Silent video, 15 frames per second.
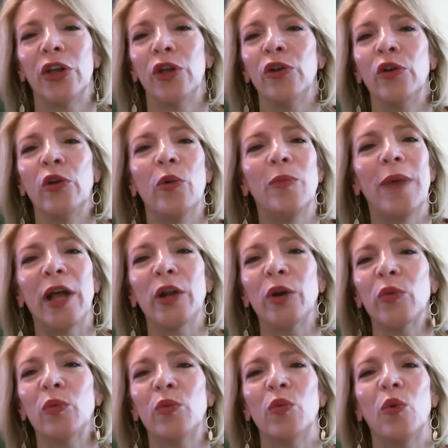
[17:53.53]
no
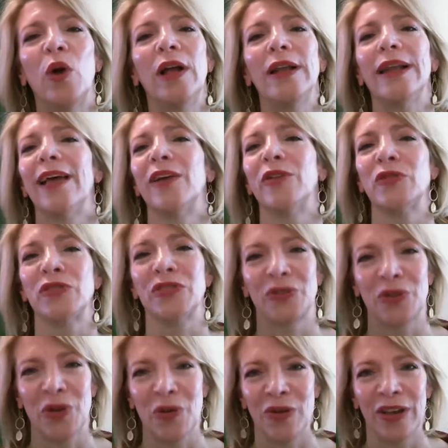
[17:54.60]
matter what else is
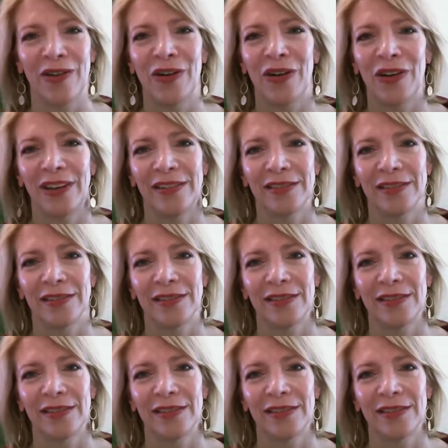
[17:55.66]
going on.